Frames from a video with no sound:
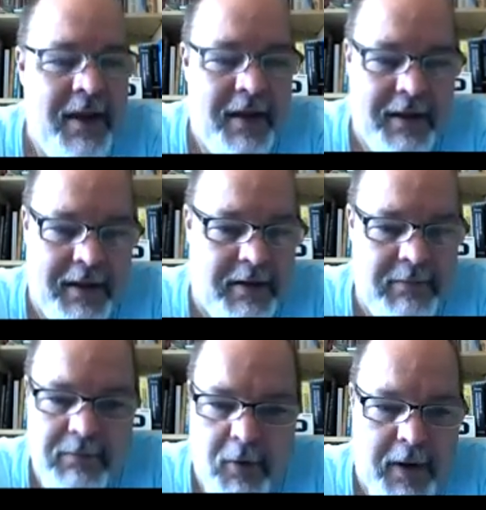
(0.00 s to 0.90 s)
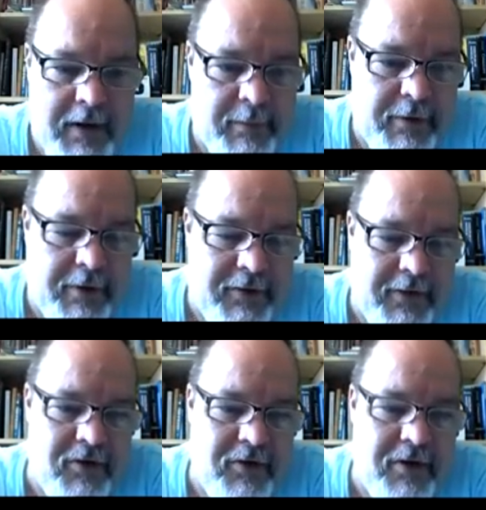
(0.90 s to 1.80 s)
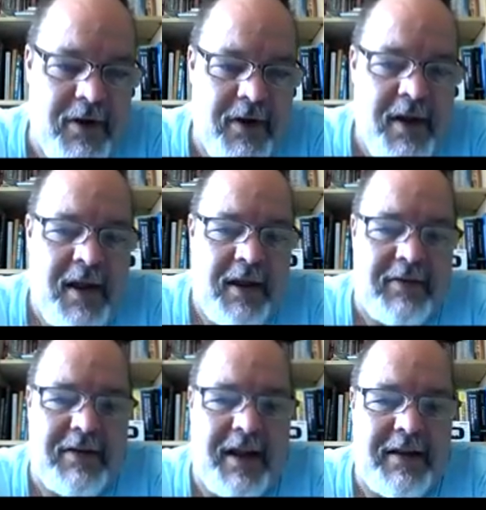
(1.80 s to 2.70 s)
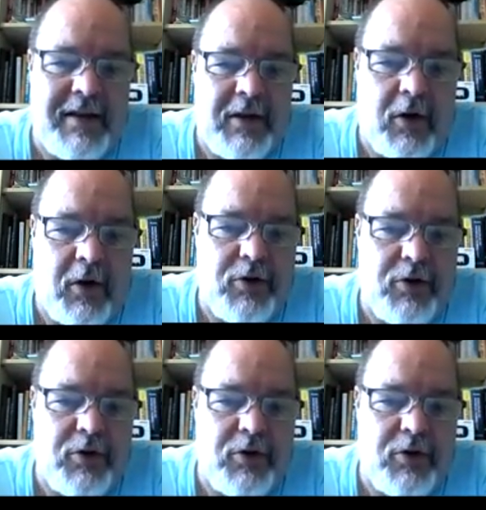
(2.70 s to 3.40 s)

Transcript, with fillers: Again, no idea of pronunciation. It's slightly larger